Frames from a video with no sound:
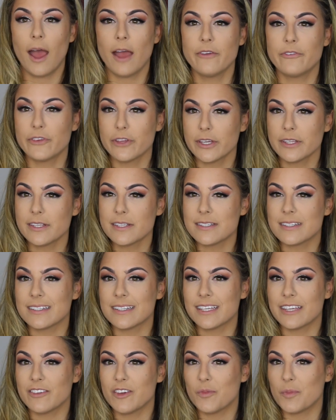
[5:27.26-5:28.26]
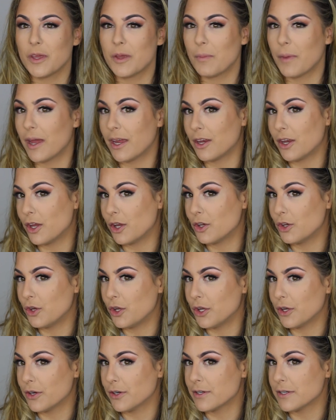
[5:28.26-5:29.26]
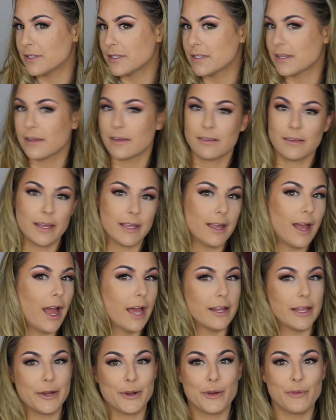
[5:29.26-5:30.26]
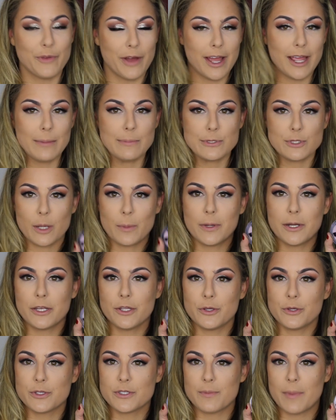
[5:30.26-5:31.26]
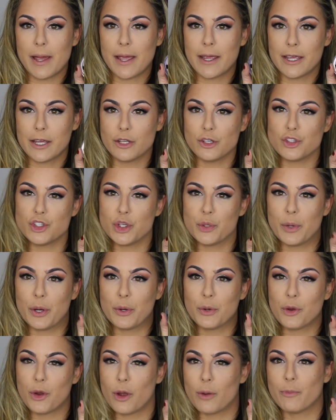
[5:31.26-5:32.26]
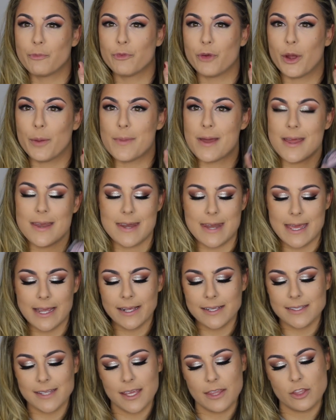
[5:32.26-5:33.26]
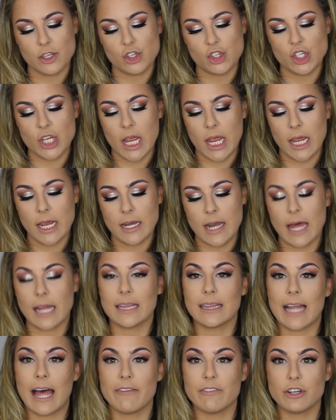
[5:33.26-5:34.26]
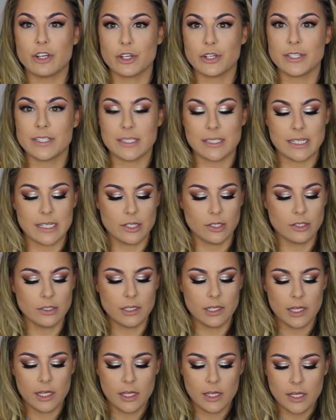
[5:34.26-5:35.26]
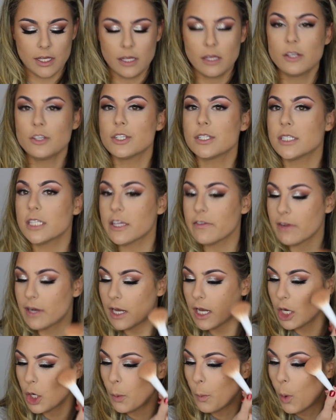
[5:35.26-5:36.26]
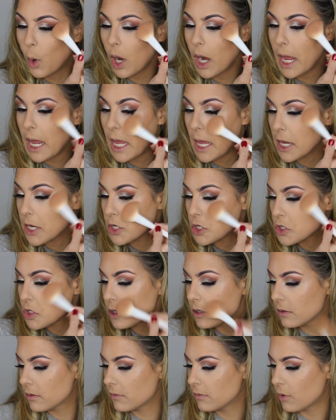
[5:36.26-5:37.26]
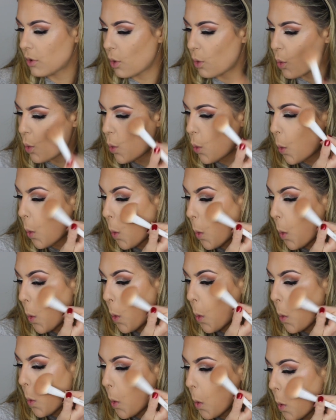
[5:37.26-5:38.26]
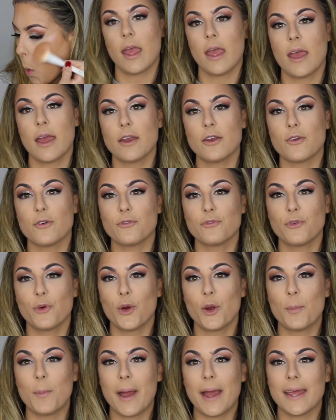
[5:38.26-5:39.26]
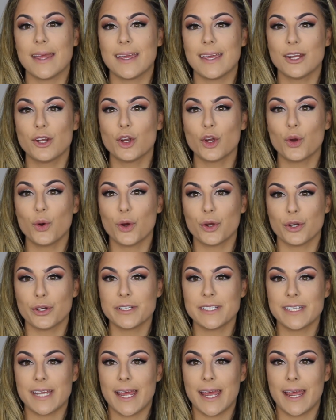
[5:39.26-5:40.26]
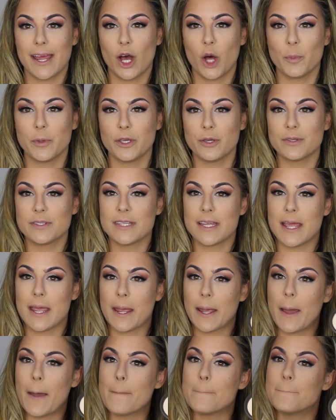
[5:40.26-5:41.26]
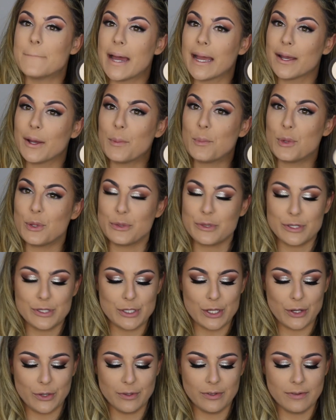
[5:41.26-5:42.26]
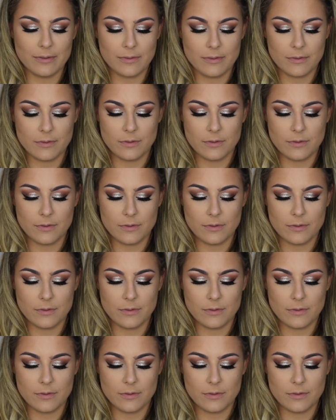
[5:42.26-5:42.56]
I feel like this isn't giving me my New Year's like highlighter vibe, so I'm gonna use my Duochrome from NYX in the shade Lavender Steel, just to give it a little more edge. Ooh. And for my inner corner today, I'll be using BECCA Moonstone.